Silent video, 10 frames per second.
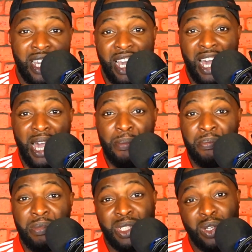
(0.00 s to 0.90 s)

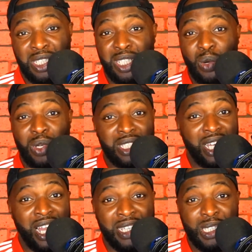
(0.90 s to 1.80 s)
Jorginho was the
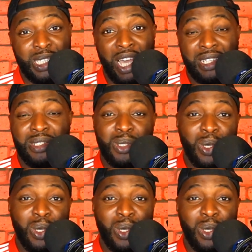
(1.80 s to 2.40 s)
last man, but